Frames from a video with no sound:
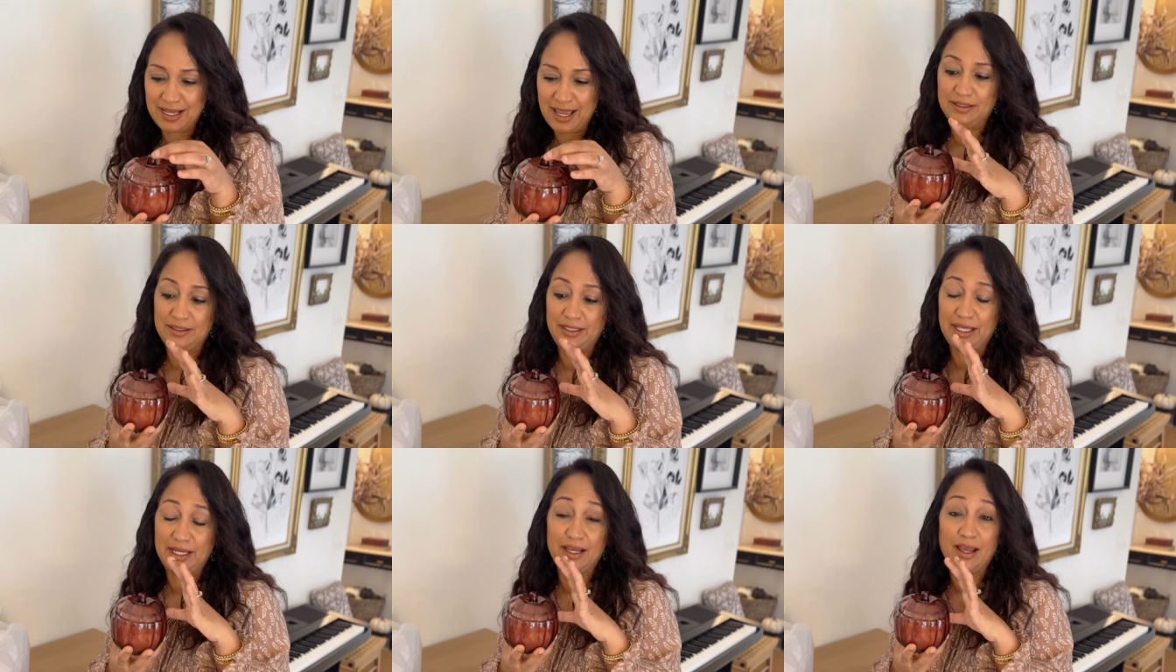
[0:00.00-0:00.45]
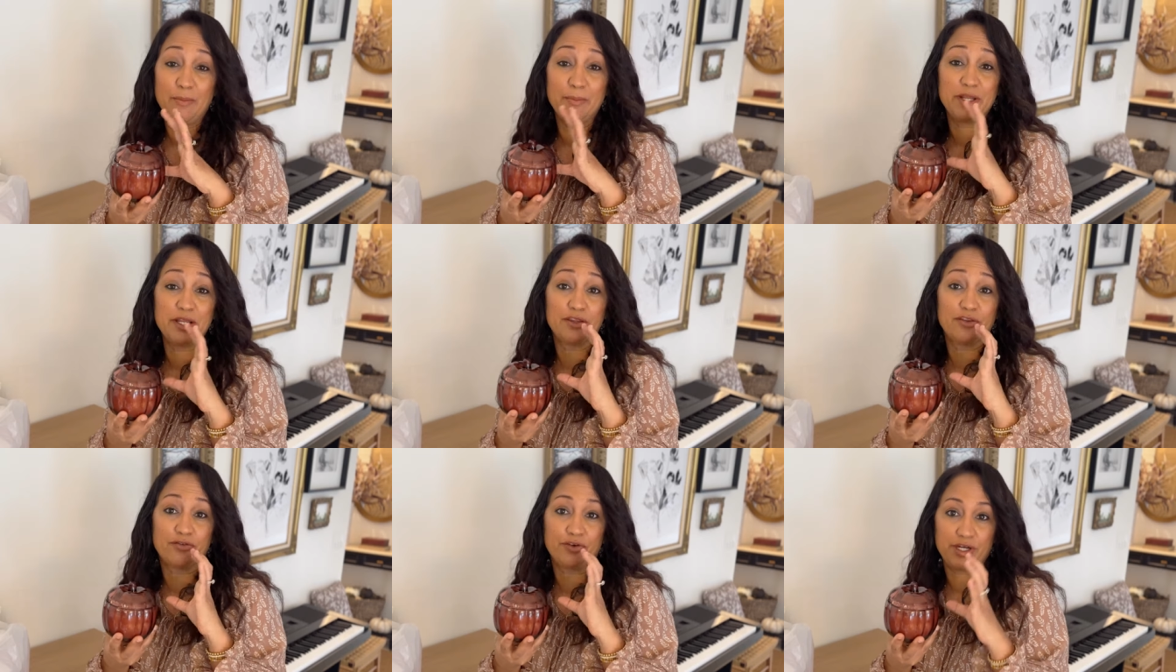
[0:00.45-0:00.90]
They come
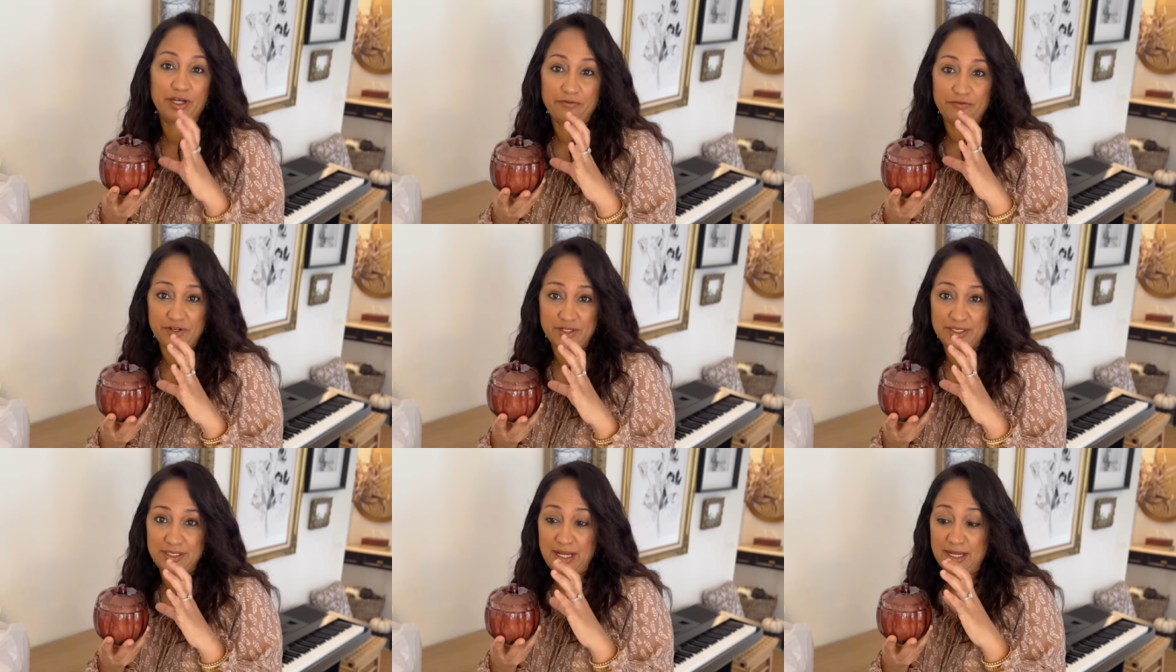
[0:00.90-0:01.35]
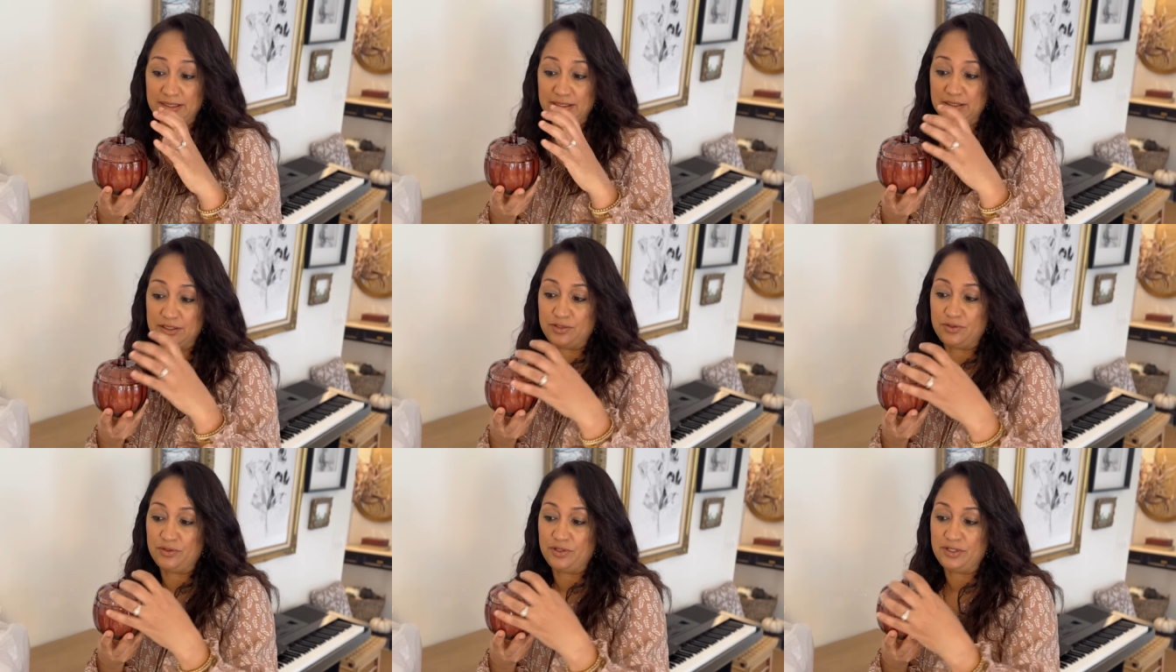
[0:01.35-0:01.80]
in three different sizes,
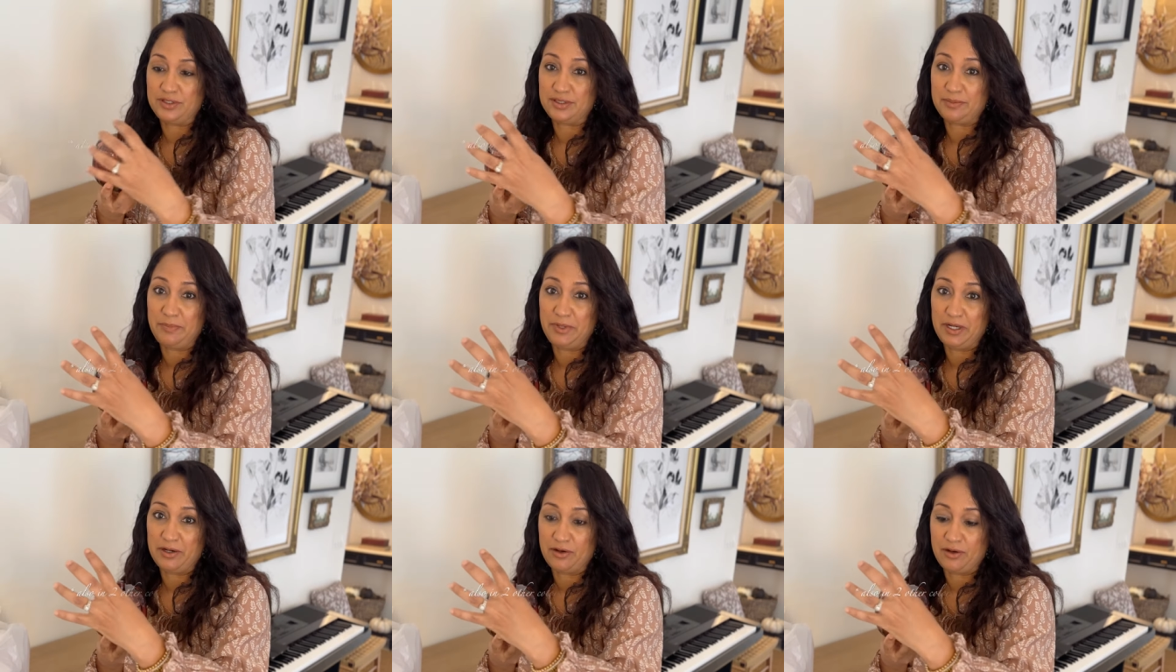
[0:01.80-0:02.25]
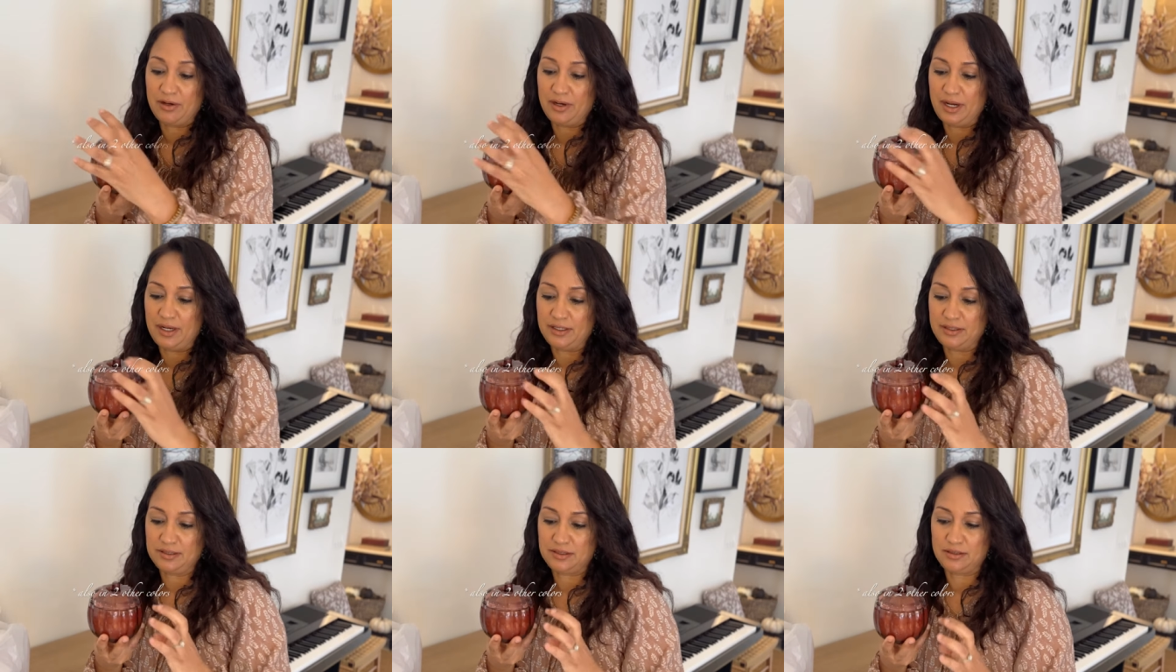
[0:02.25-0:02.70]
so there's a bigger
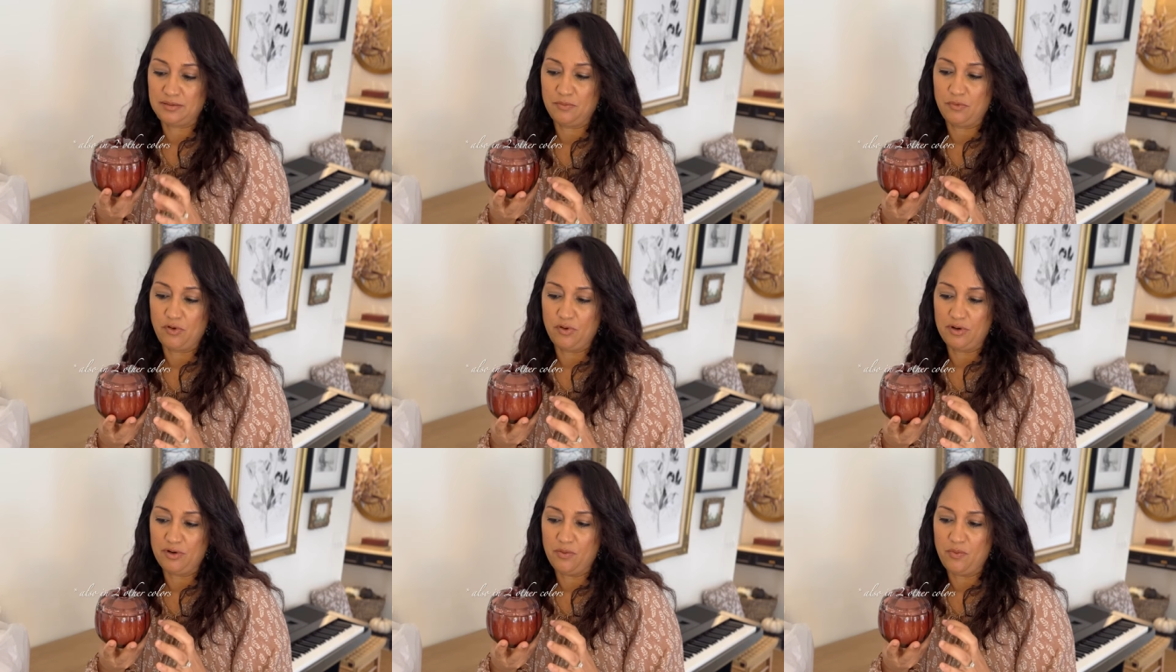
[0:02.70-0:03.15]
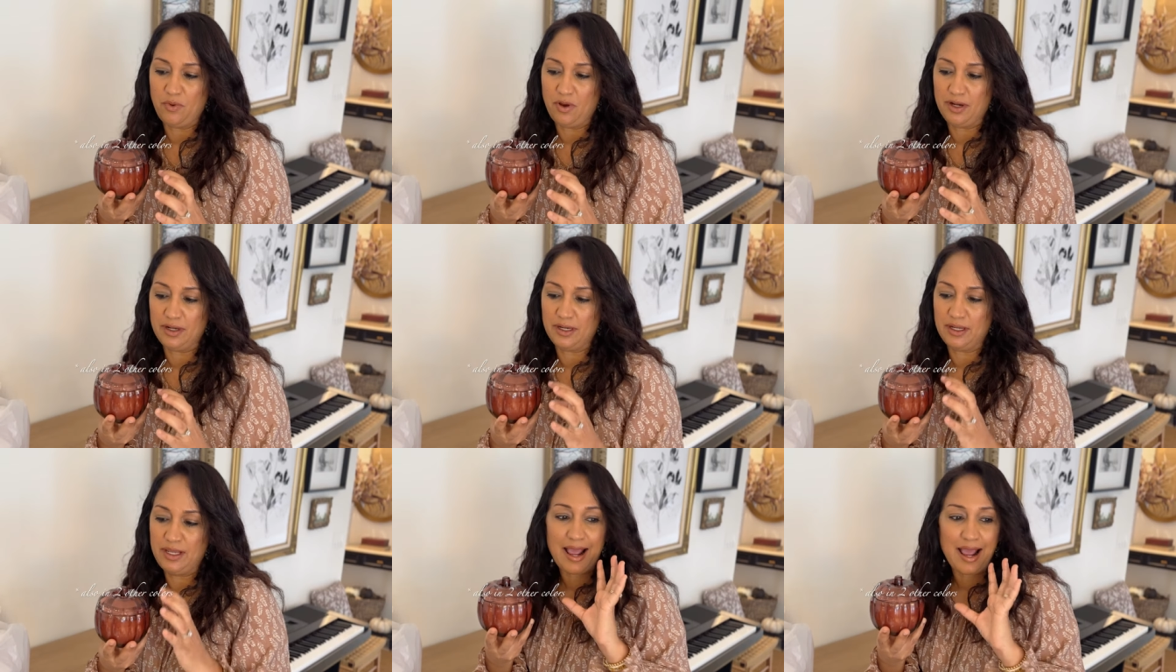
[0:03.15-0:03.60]
and a smaller
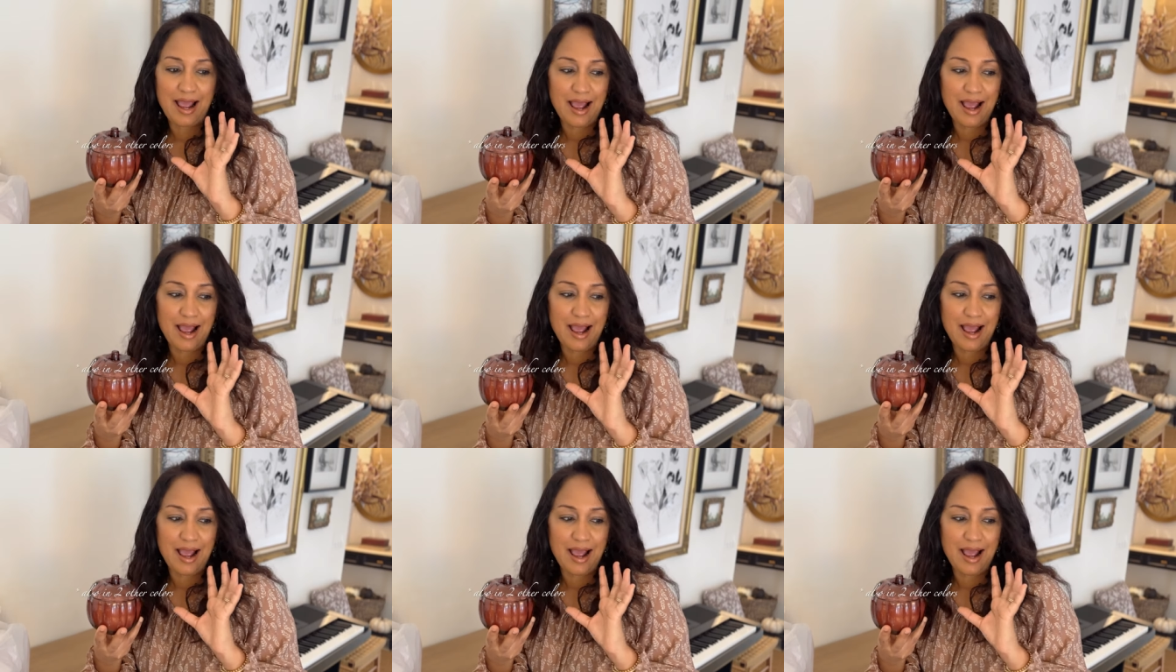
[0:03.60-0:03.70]
one.